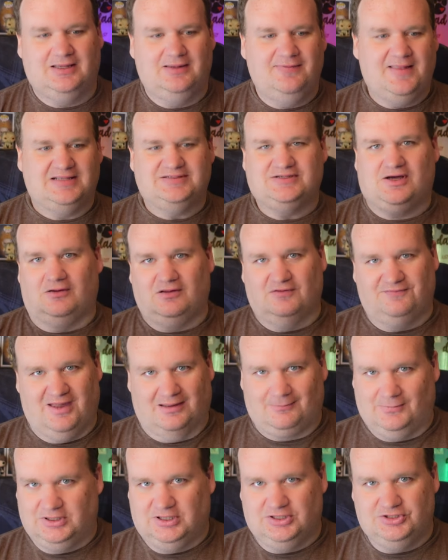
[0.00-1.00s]
Uh, that's all the
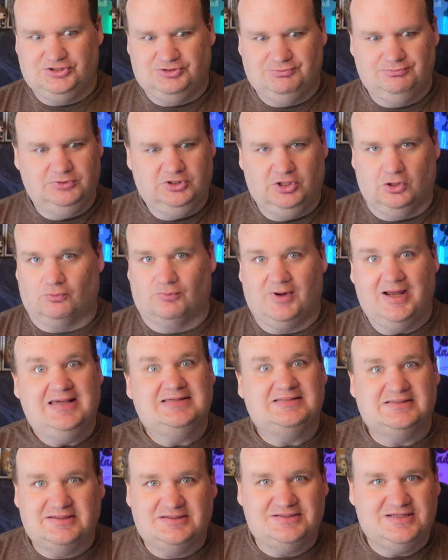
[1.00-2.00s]
family could, you know,
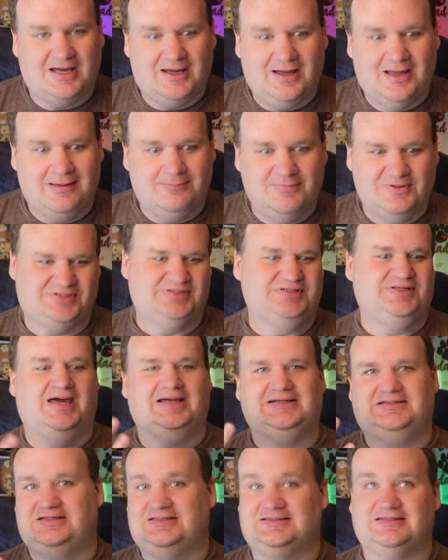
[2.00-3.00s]
raise at the time. This is
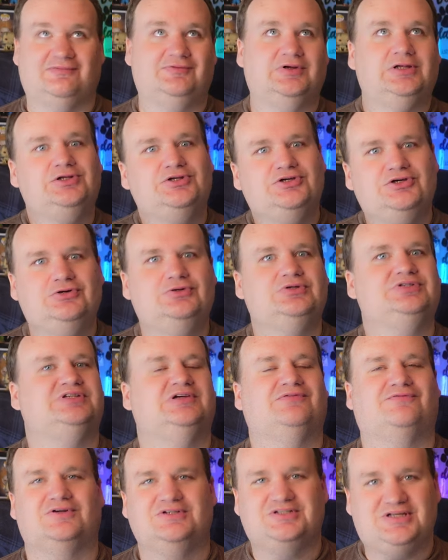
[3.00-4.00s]
1972,
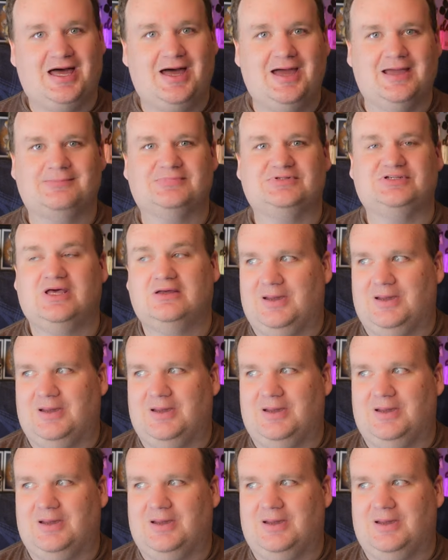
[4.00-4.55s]
different times.